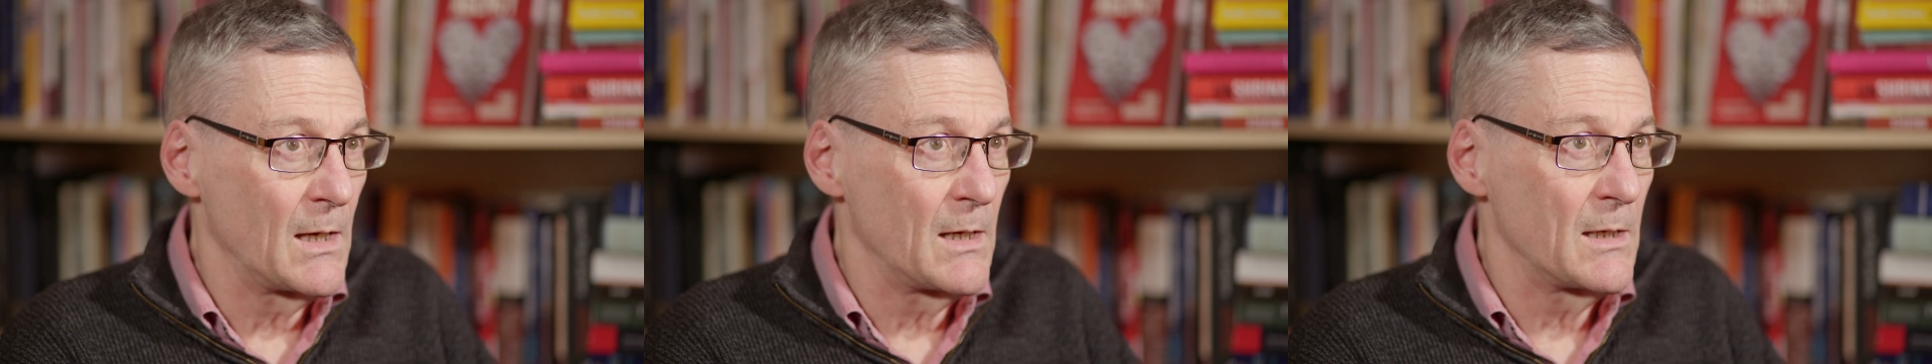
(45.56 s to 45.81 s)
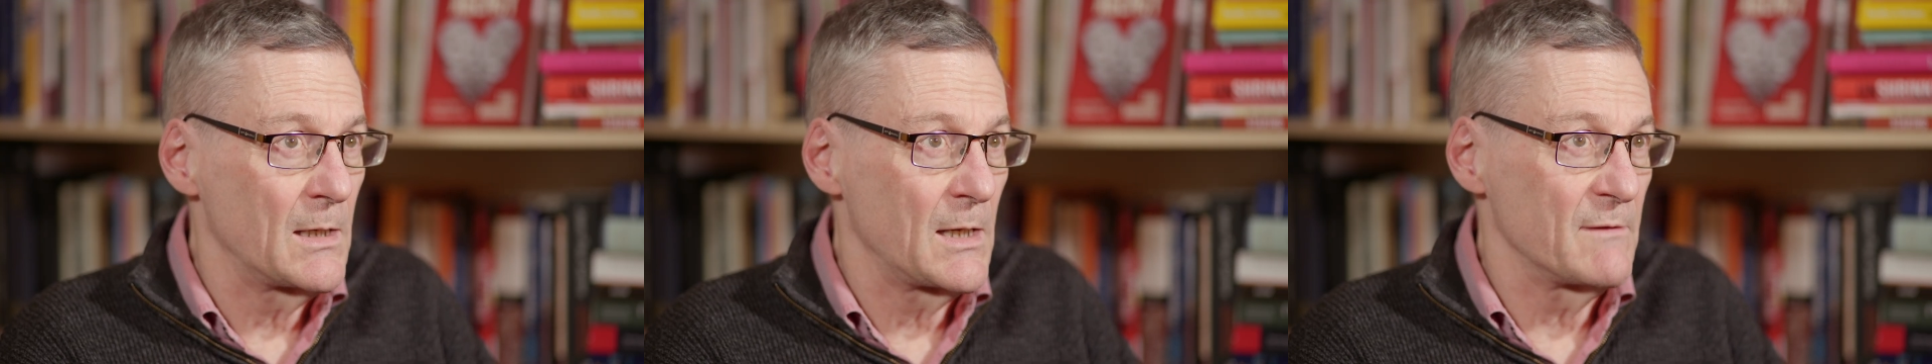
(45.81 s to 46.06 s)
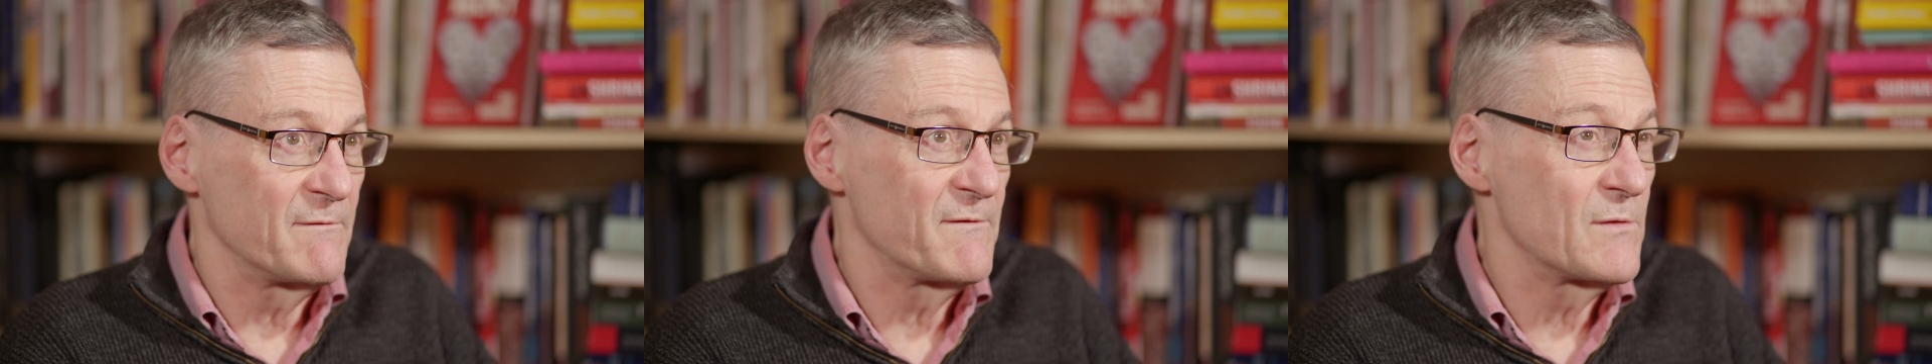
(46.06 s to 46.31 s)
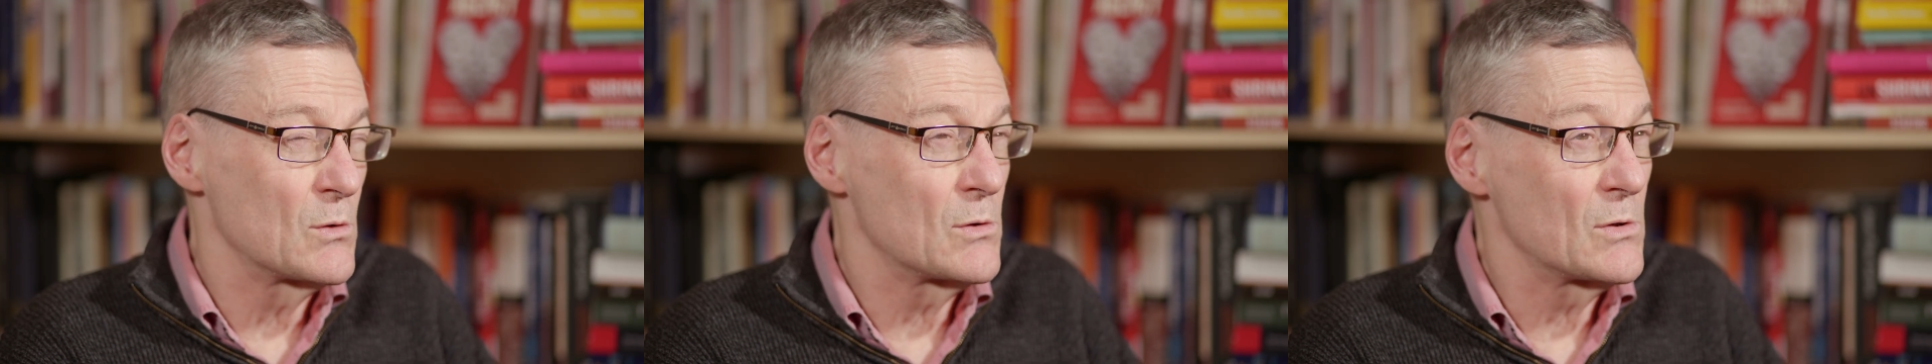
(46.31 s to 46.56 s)
and
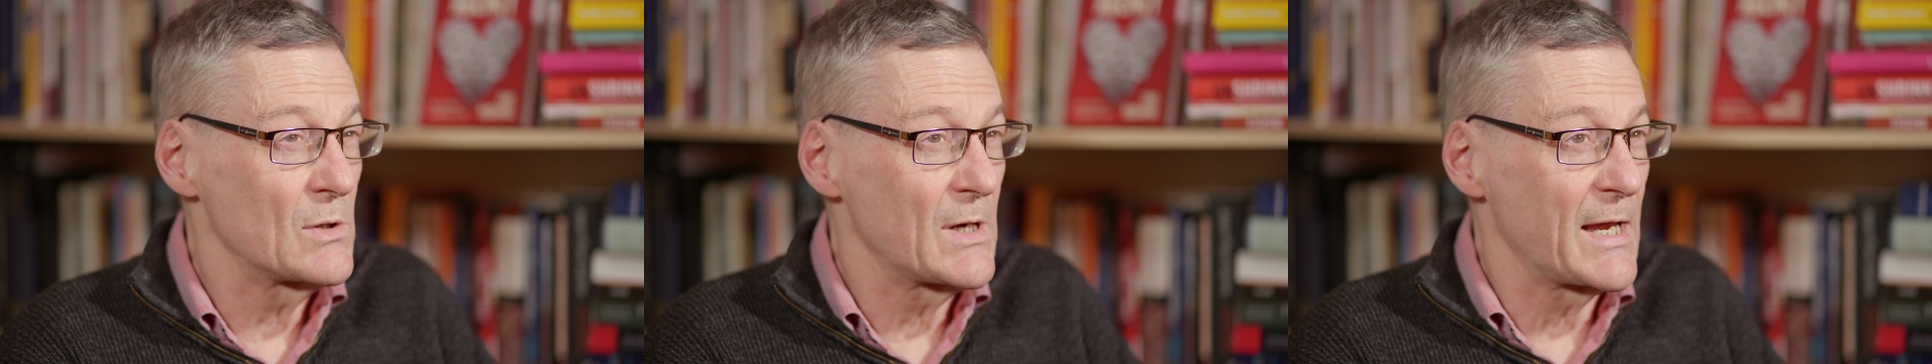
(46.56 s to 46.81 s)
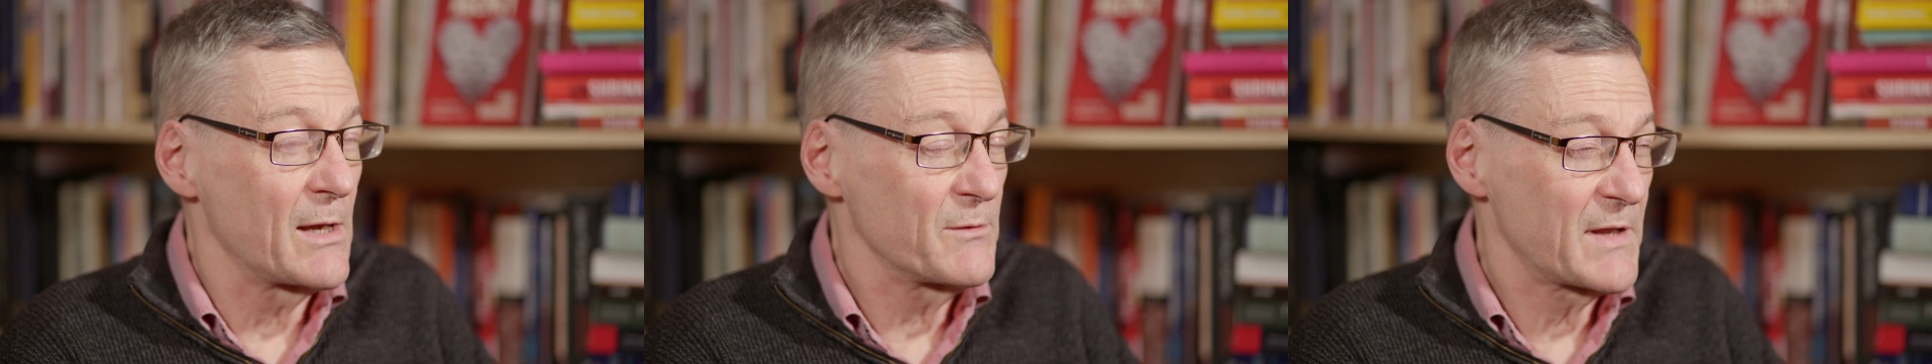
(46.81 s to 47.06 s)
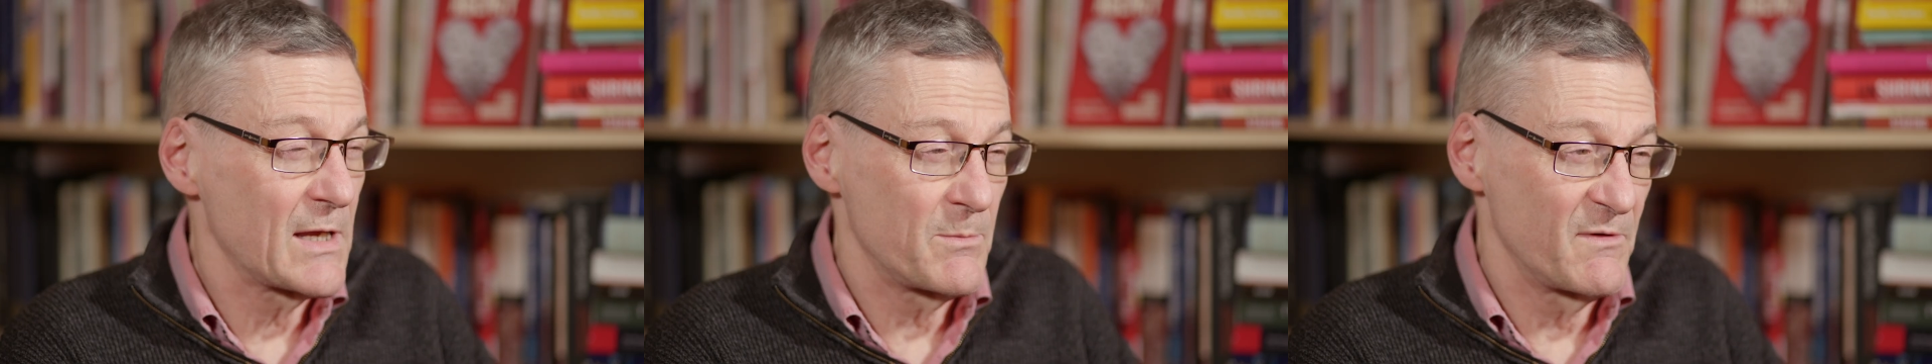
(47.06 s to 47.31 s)
for healthcare